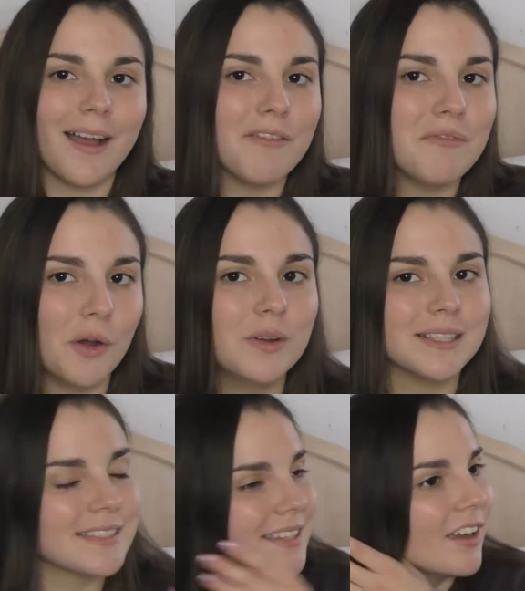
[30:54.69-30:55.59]

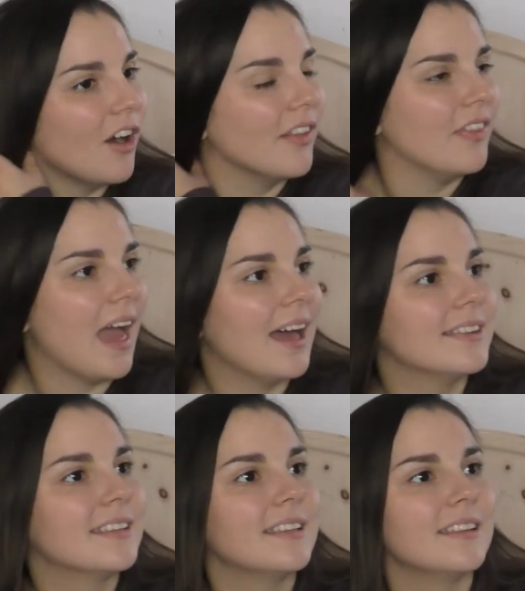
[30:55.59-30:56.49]
focusing on
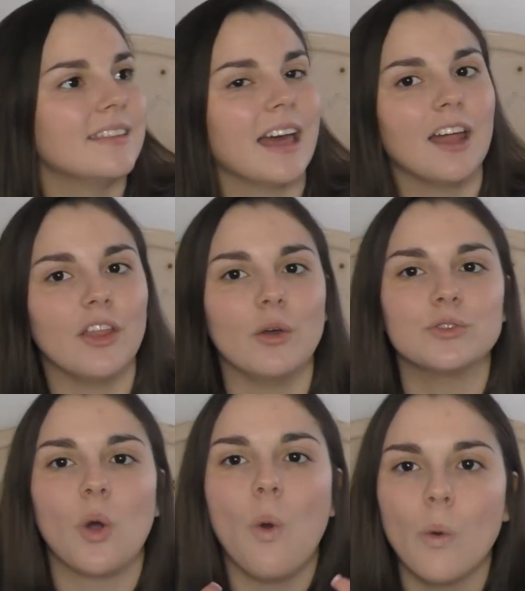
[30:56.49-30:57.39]

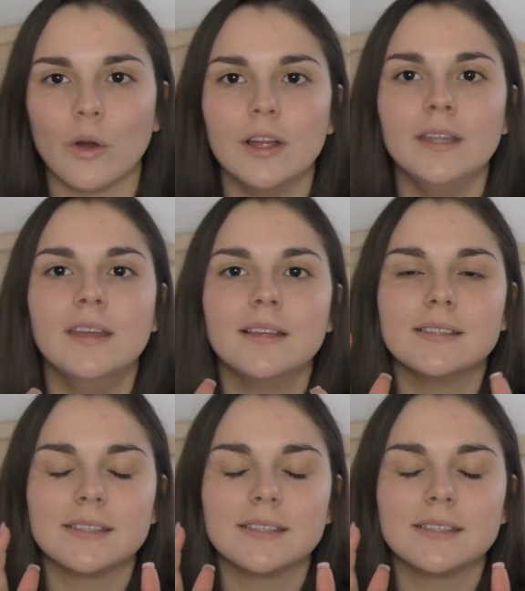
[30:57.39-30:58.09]
those horrid,